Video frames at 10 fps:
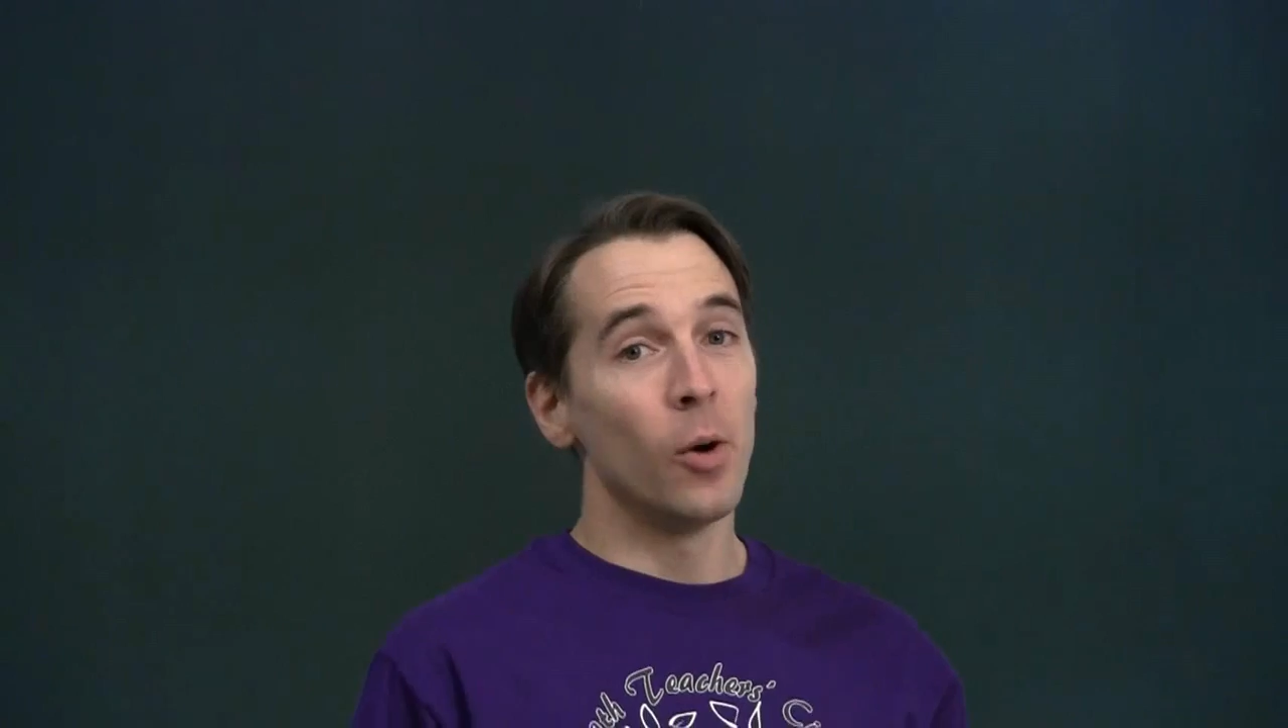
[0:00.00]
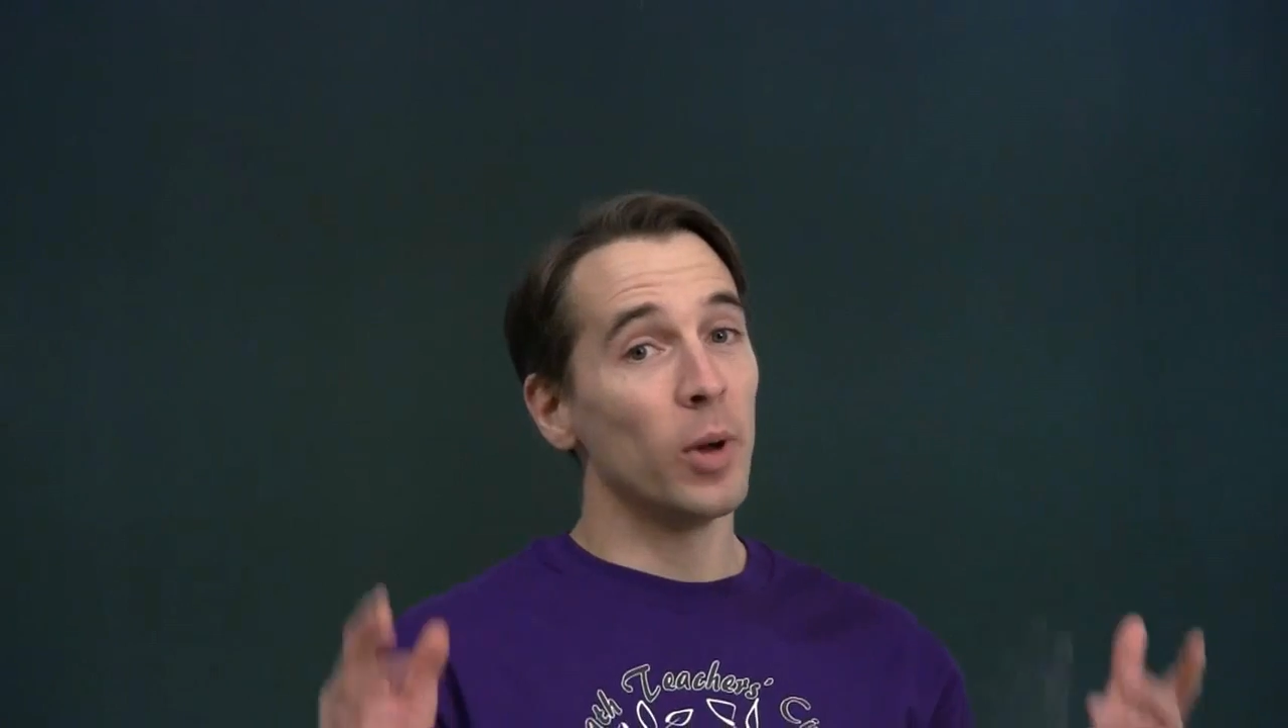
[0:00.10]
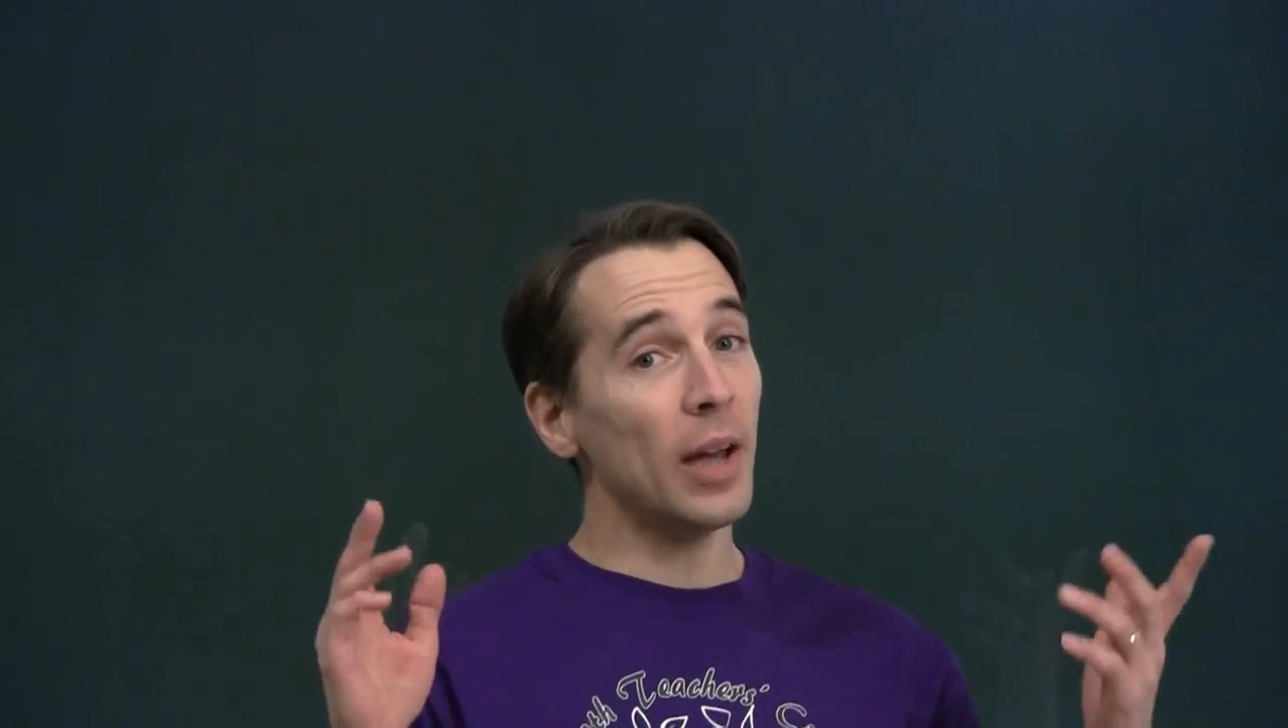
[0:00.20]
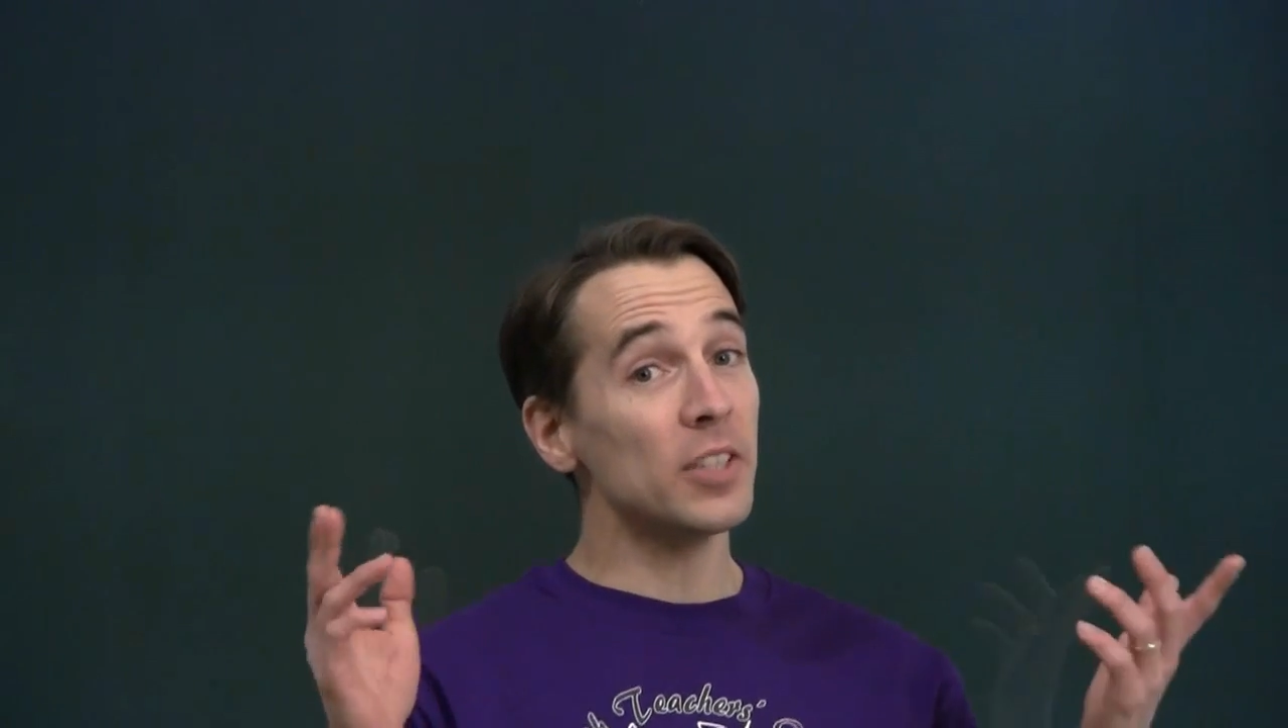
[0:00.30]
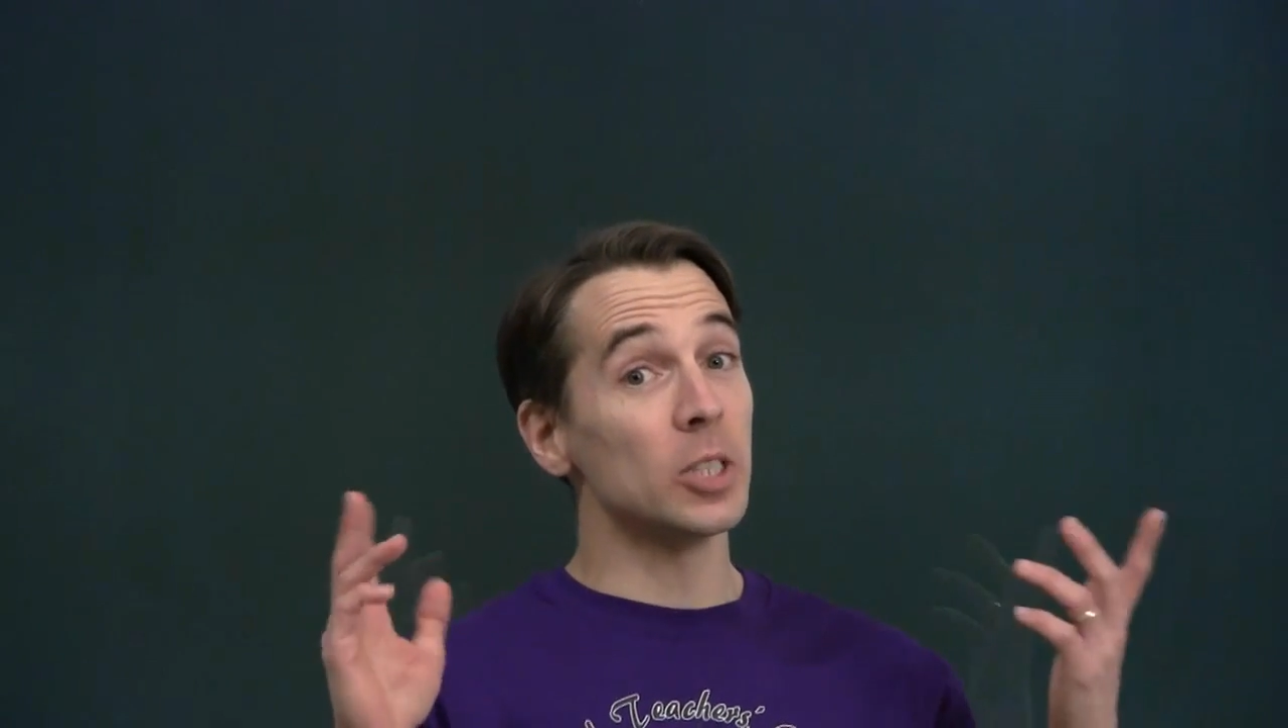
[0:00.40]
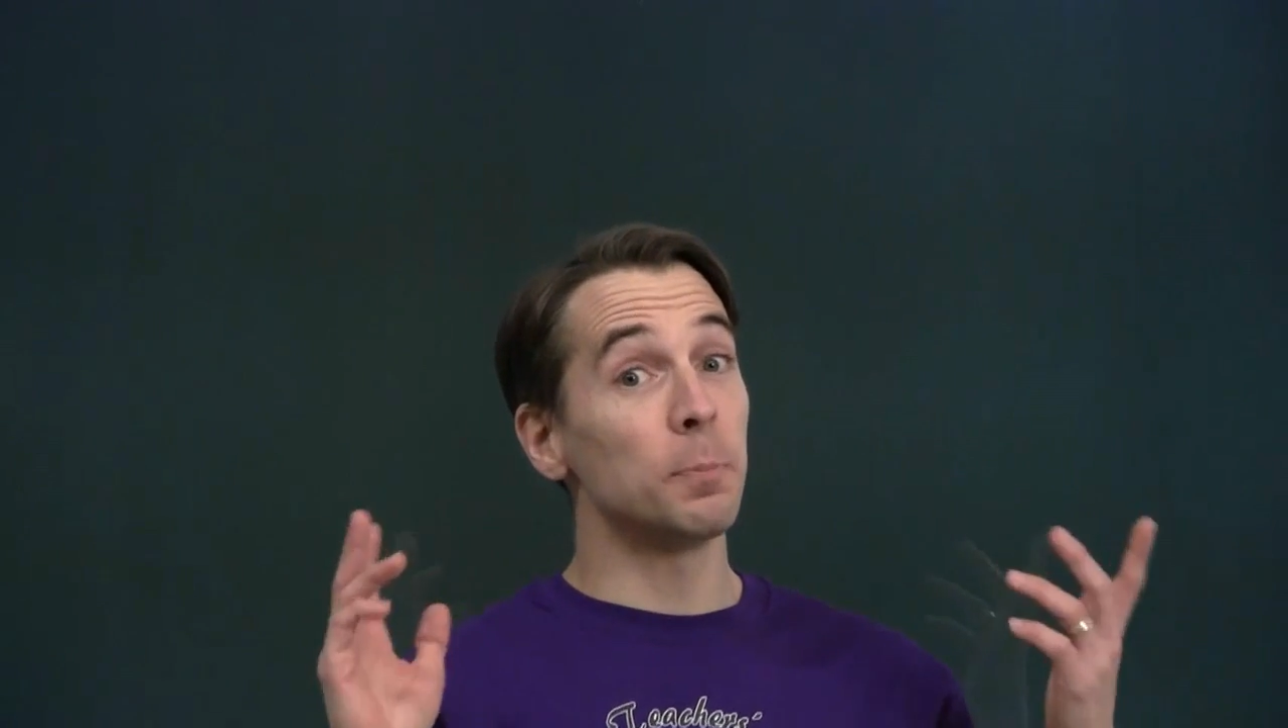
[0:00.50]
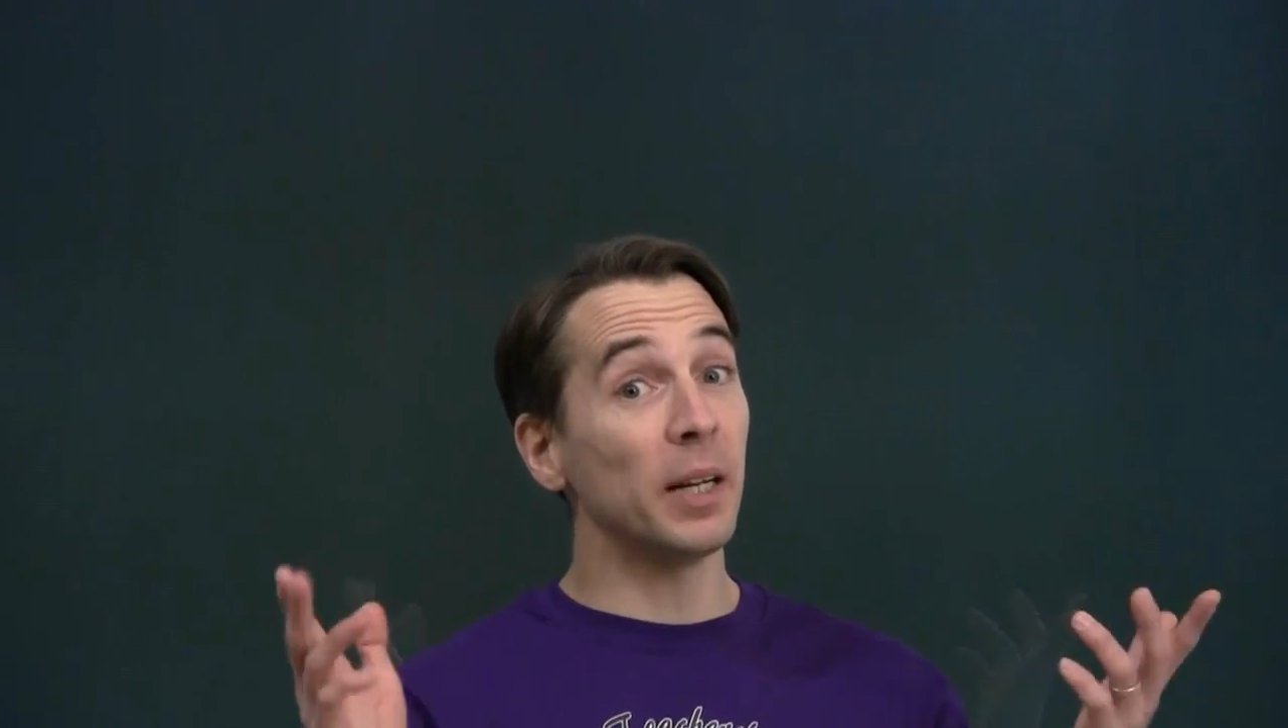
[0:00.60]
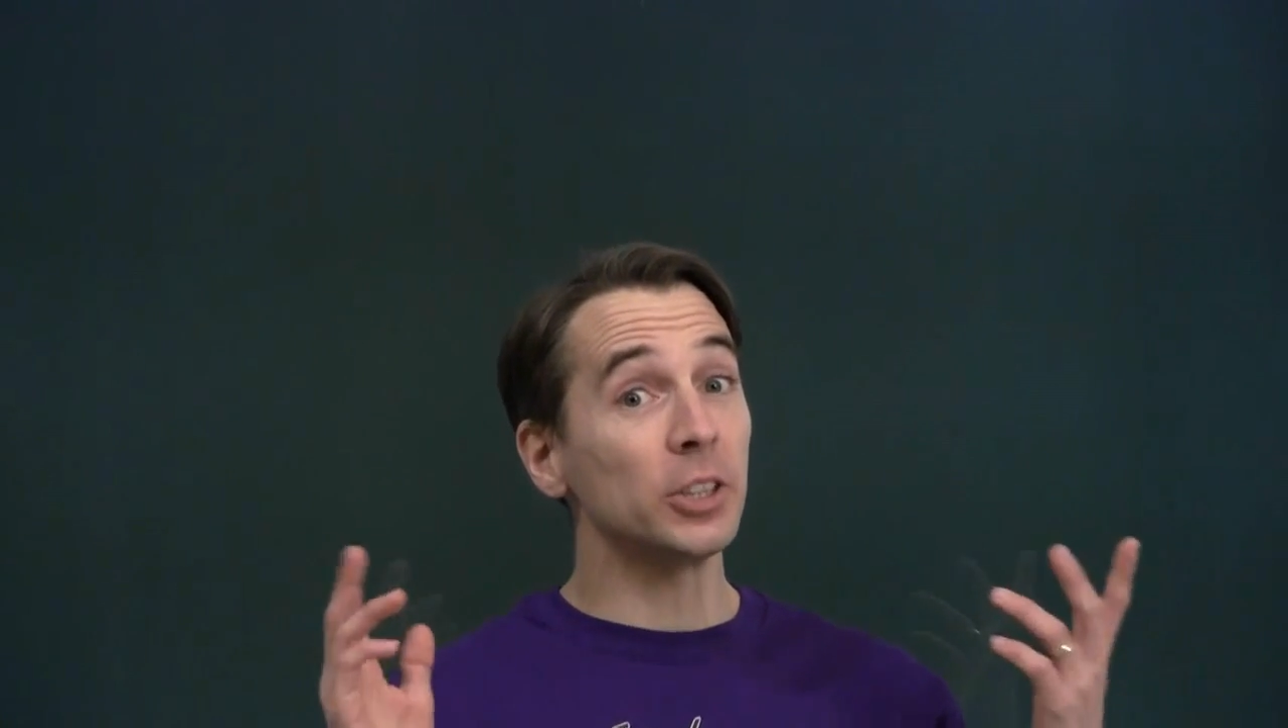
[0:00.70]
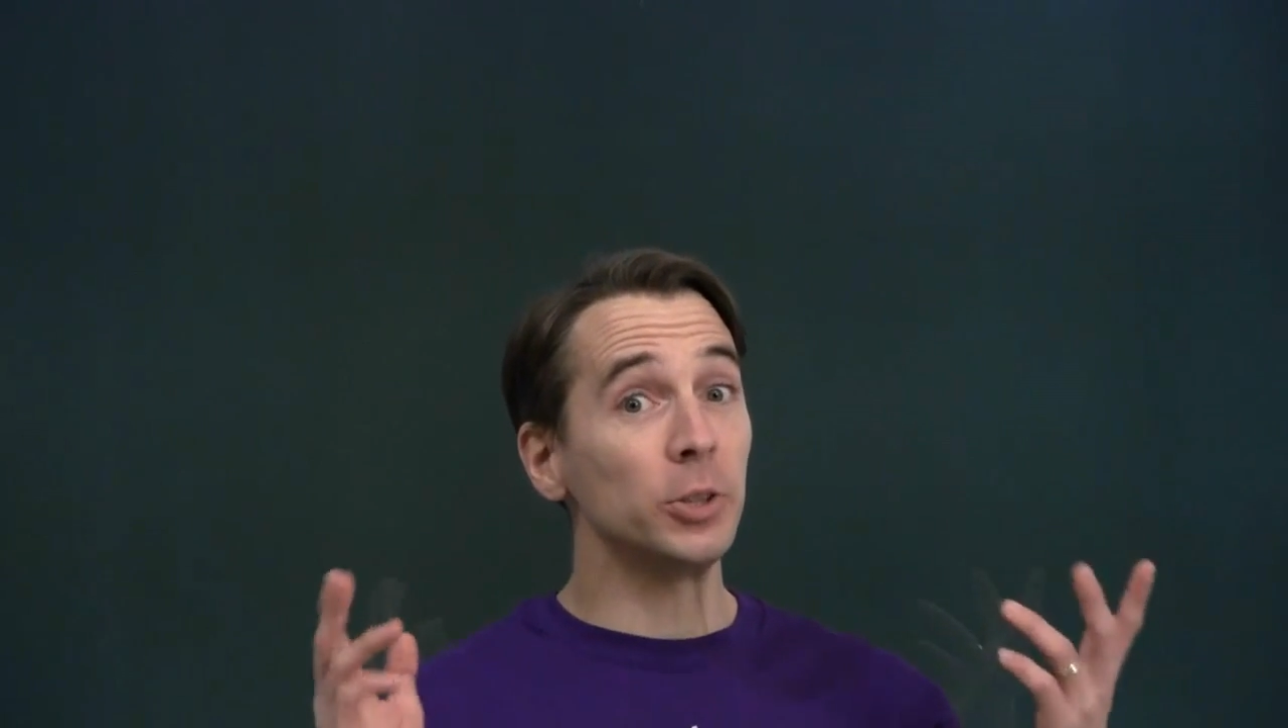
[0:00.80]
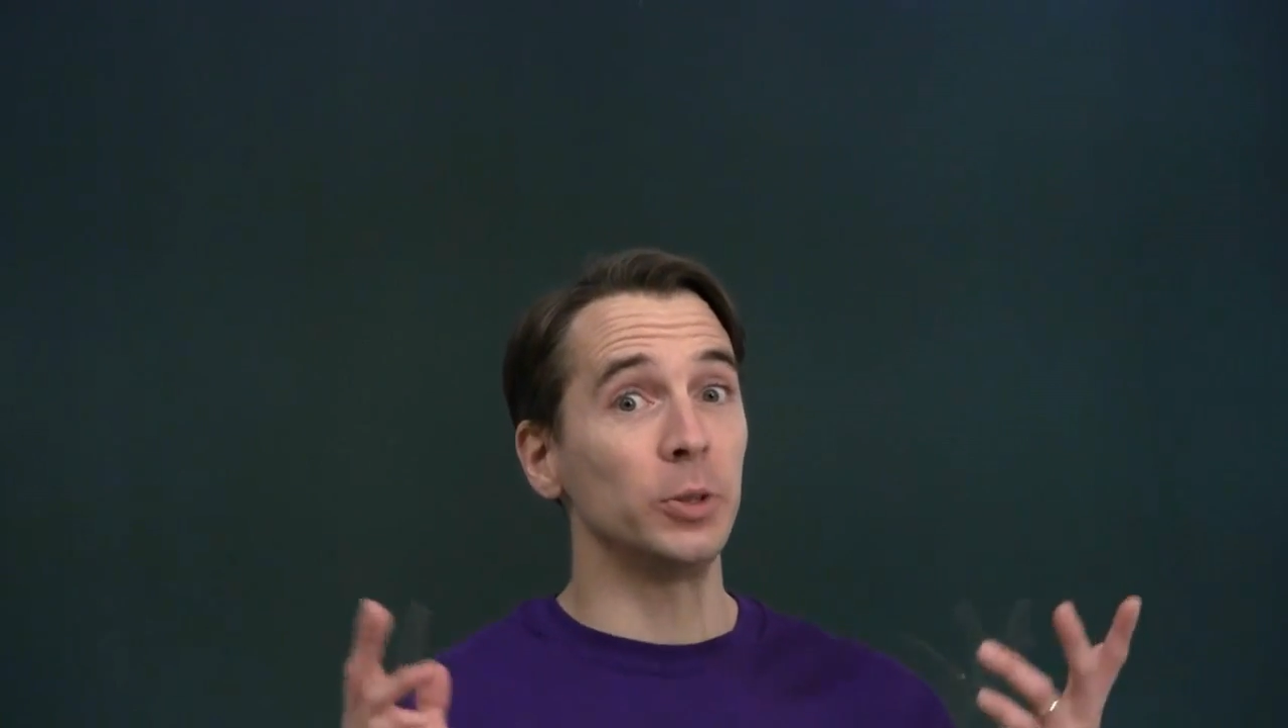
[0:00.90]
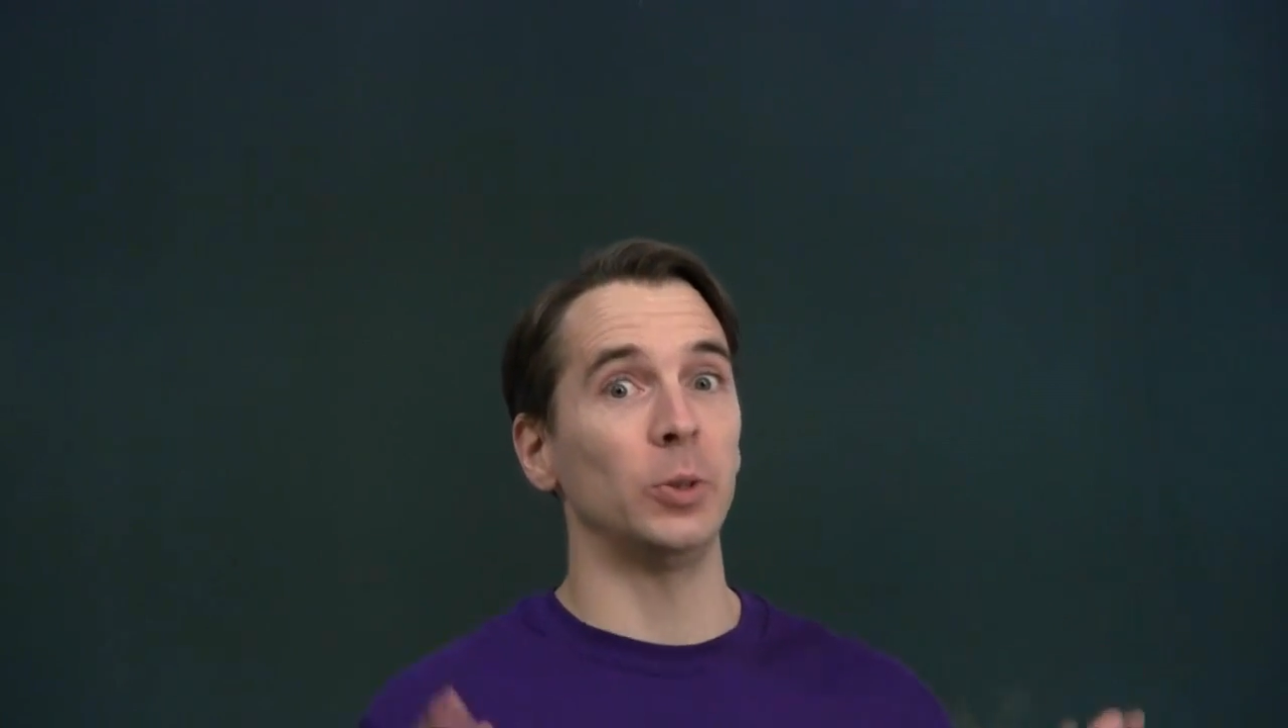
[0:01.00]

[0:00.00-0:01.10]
We have a special